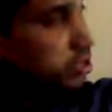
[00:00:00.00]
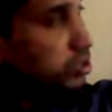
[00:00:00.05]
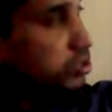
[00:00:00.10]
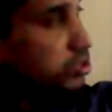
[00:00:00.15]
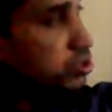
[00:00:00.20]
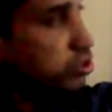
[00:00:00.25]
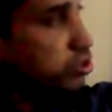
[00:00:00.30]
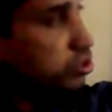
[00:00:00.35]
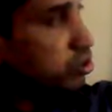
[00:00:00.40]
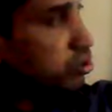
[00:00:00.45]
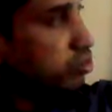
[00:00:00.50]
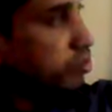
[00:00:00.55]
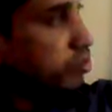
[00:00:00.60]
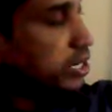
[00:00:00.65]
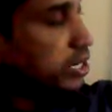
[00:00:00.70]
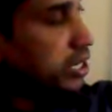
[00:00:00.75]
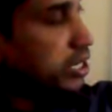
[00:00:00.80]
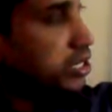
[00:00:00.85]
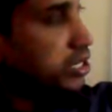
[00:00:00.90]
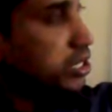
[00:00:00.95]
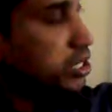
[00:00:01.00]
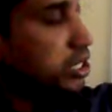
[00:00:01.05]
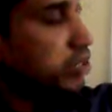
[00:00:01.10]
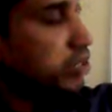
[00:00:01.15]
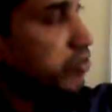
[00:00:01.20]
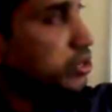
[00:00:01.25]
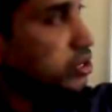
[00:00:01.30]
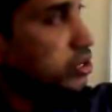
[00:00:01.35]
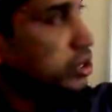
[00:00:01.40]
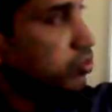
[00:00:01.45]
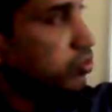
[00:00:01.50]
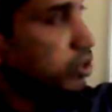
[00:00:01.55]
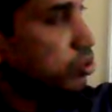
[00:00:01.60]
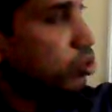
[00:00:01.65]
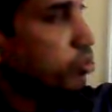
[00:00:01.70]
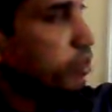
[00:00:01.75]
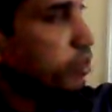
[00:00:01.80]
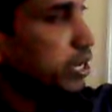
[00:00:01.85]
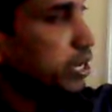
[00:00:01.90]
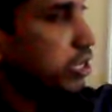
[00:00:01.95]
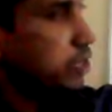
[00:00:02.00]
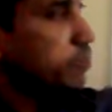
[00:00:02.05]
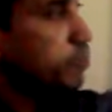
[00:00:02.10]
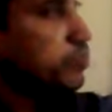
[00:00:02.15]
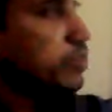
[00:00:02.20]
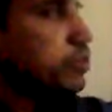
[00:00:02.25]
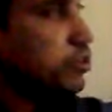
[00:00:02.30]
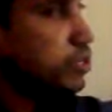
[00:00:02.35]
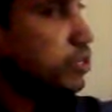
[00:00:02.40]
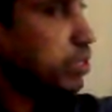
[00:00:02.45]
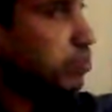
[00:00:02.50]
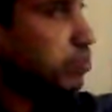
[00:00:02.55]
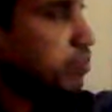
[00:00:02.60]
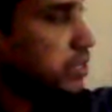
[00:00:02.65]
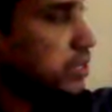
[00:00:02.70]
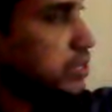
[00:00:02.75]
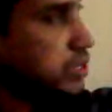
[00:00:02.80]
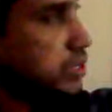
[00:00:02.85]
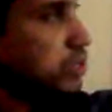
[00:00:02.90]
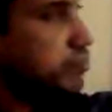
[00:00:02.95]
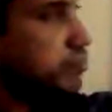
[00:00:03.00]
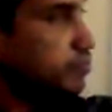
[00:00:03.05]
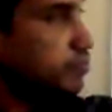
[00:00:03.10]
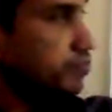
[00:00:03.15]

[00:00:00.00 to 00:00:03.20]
So omega t derivation is what? Omega. Okay, plus c.